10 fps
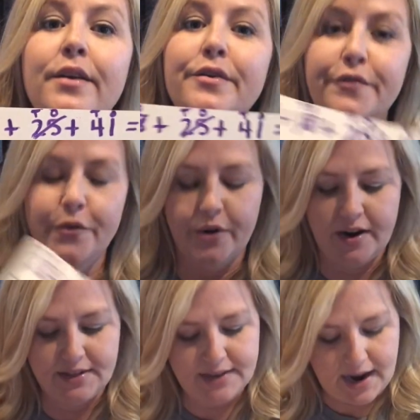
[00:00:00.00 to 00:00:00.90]
4,
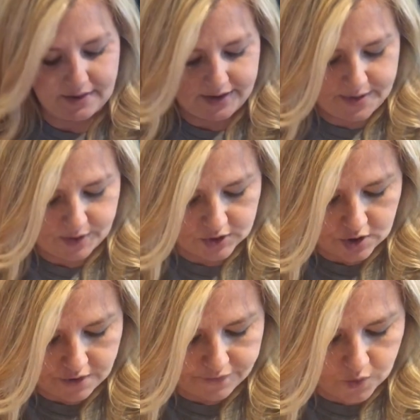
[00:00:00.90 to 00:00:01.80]
exactly. I'm going to
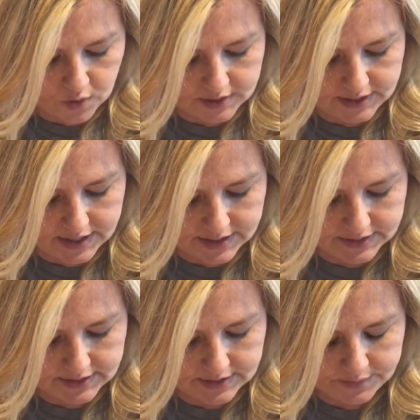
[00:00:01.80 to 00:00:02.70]
draw 4
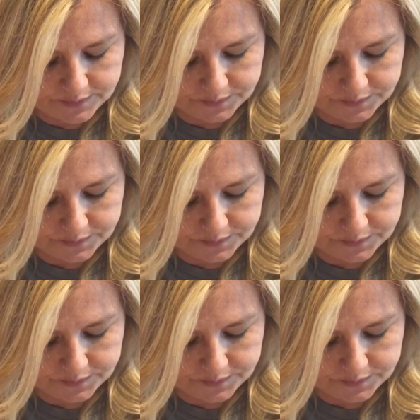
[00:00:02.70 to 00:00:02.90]
10s.